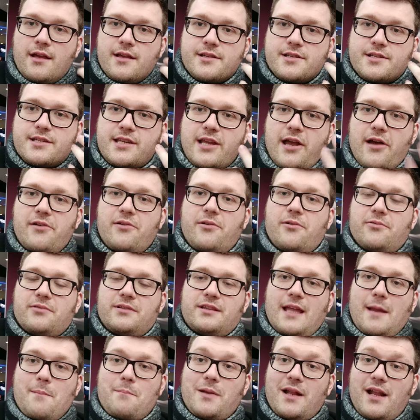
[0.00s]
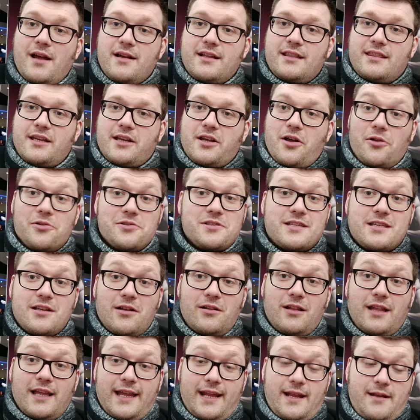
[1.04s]
So they plug the
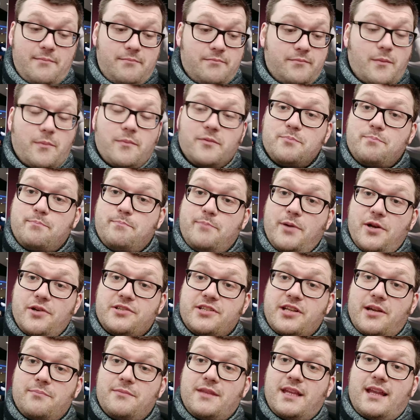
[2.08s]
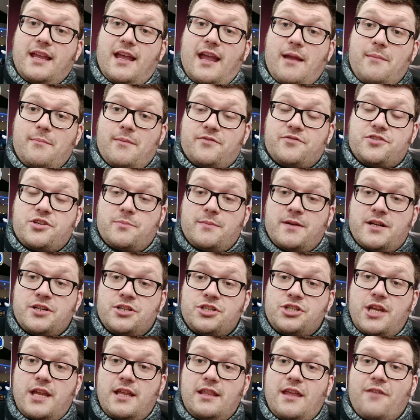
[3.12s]
console in, boot up the game of
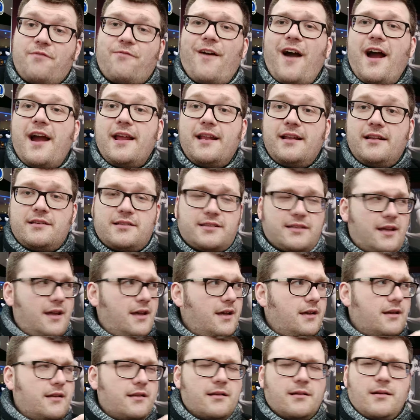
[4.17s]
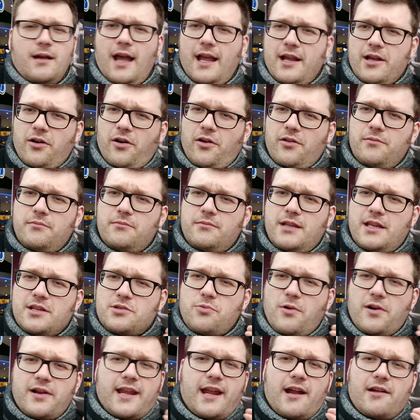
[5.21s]
Jumanji. They find, hang on, there's
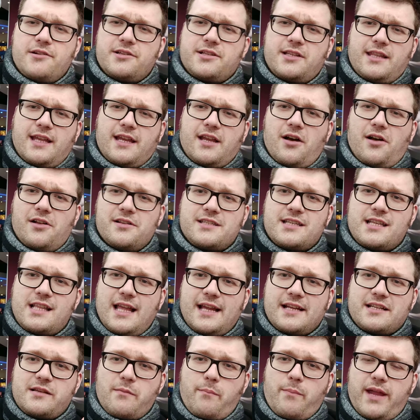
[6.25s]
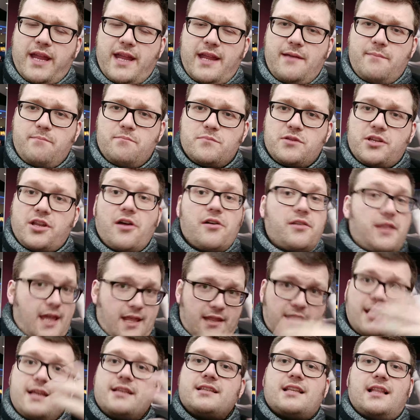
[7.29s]
one character they can't select to be. So
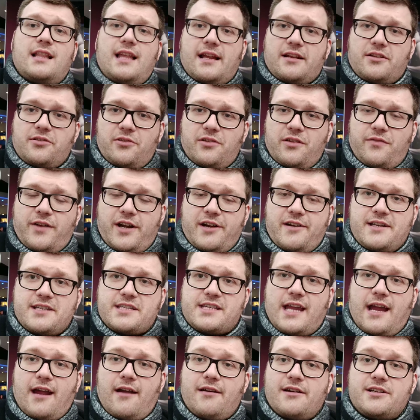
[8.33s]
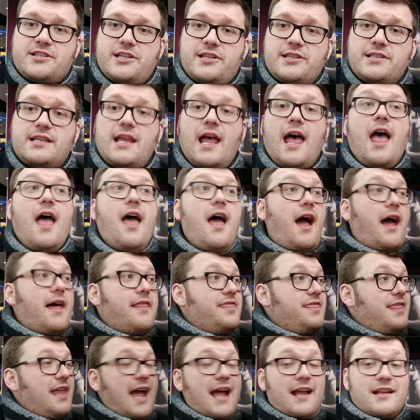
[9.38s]
then they select all the various characters,
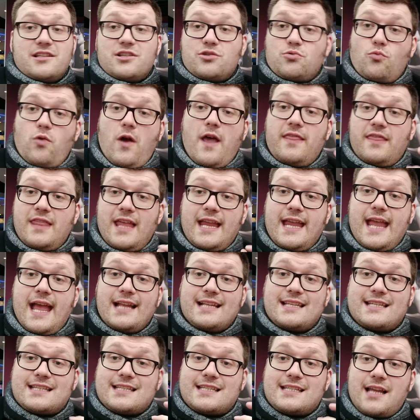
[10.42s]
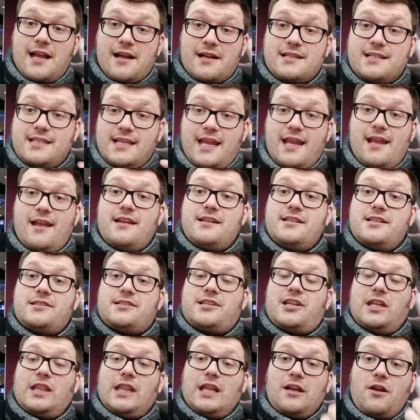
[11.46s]
and that's when they get sucked
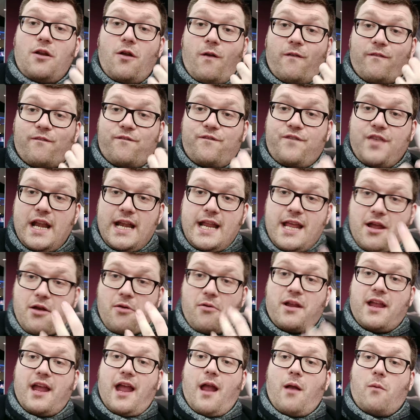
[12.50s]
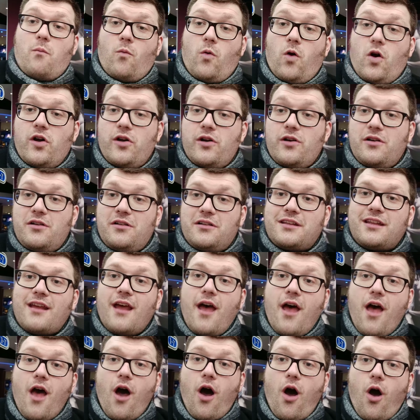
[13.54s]
into the new video game world
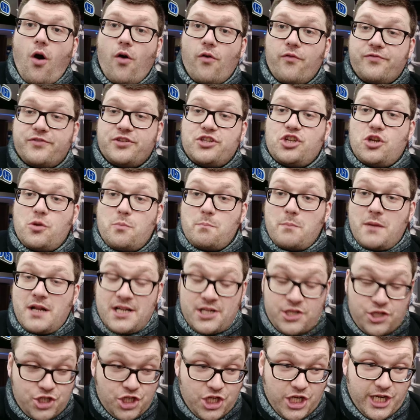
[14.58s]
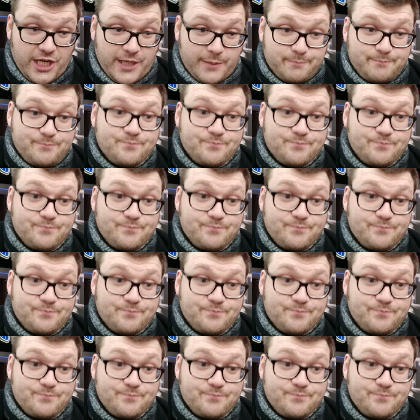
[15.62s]
of Jumanji.